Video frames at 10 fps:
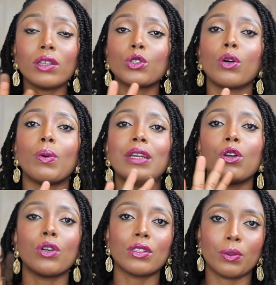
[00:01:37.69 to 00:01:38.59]
So when you
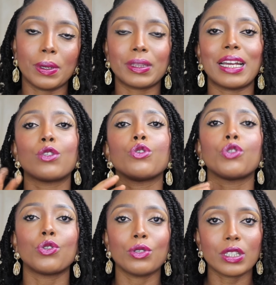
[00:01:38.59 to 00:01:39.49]
go to the website, you
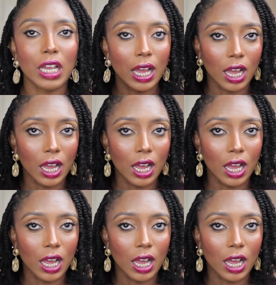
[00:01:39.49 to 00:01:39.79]
choose